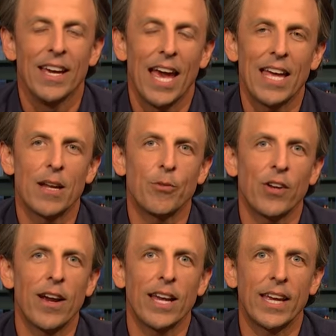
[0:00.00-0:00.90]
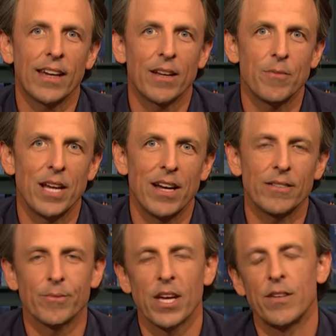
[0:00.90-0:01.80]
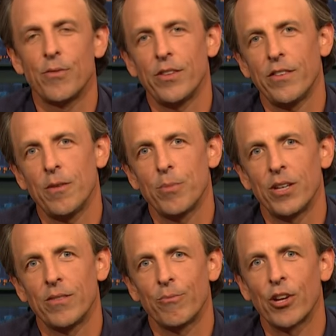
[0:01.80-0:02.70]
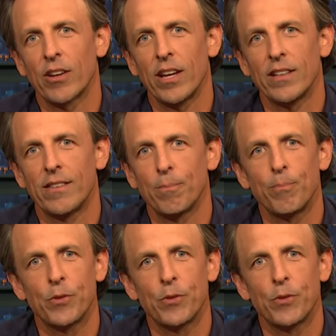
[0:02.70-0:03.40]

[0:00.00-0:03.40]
Hey, and I'm sorry I can't come down and visit, but your kids,